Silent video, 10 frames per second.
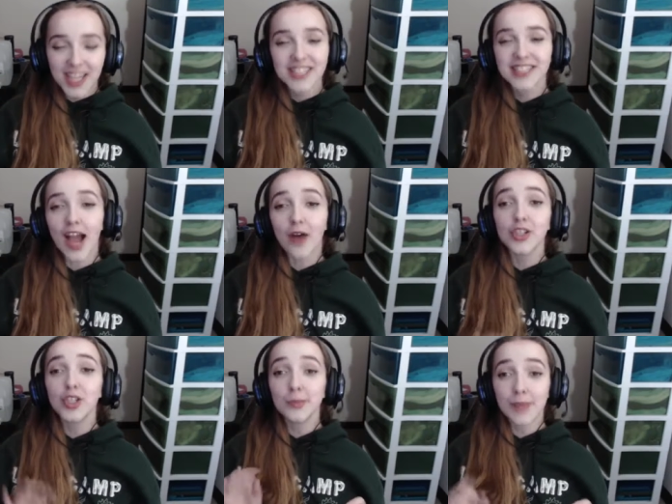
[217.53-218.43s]
Now,
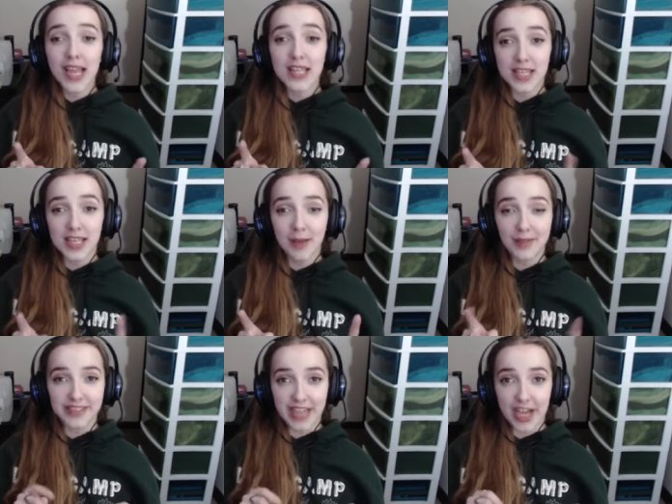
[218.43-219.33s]
you may think I'm
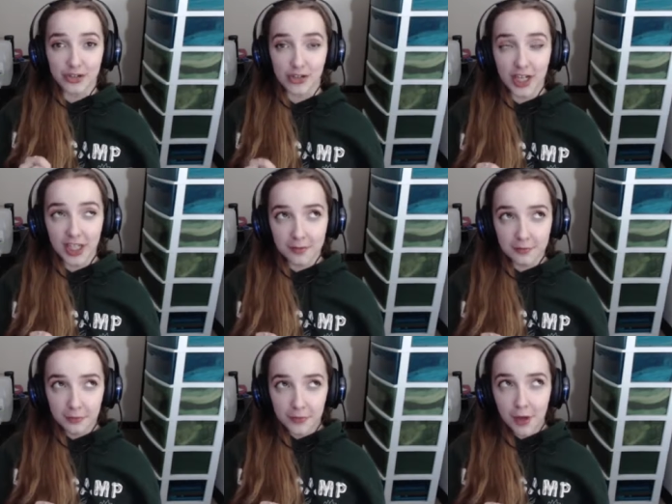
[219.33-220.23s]
exaggerating,
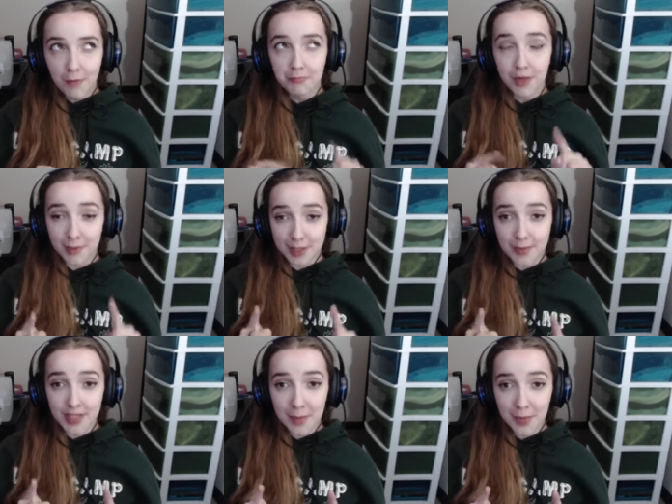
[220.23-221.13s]
but people
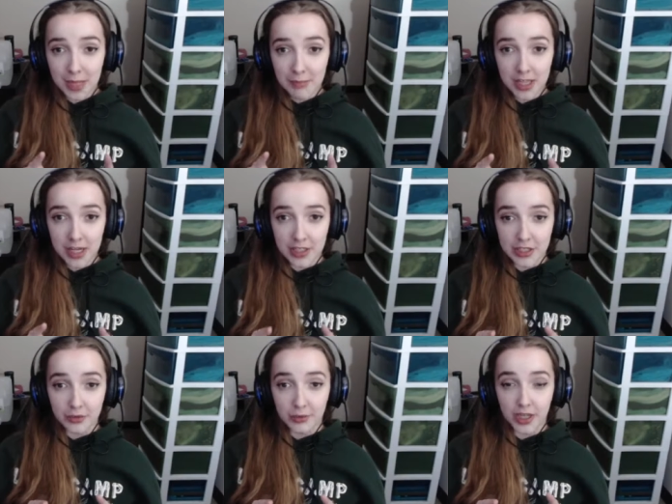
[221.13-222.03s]
that play Planet
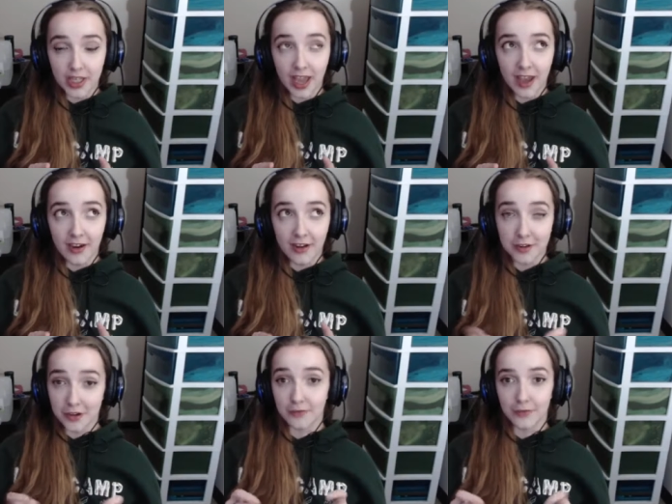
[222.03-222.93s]
Zoo can
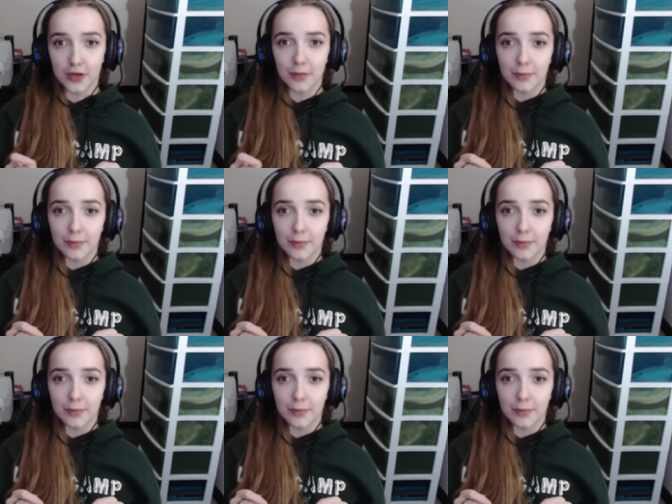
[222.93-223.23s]
confirm